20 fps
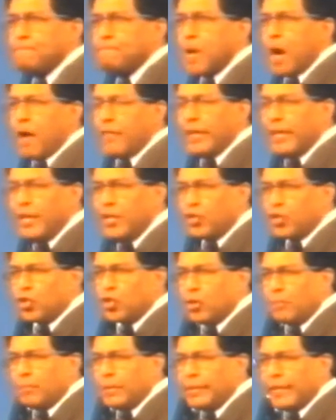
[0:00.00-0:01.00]
of an
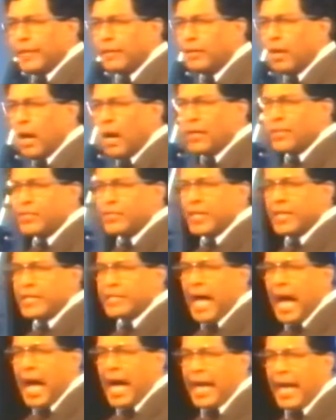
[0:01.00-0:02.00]
instrument that God
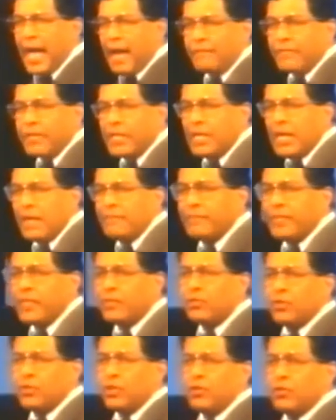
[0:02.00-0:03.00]
says, I have
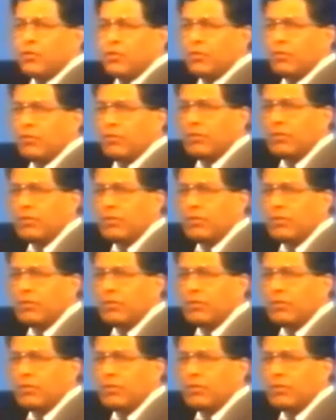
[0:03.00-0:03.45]
given to you.